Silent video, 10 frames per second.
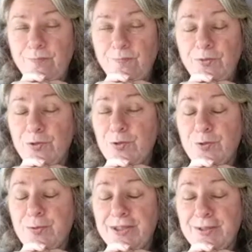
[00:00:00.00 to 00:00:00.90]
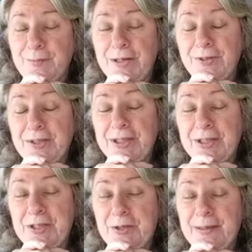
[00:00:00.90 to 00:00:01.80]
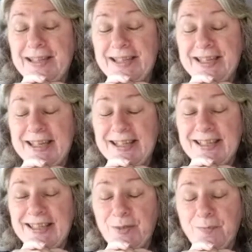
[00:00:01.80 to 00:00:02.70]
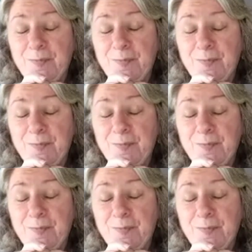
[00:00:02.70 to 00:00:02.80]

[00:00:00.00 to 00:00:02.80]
fused to it, and apparently I need to go back and tack it down.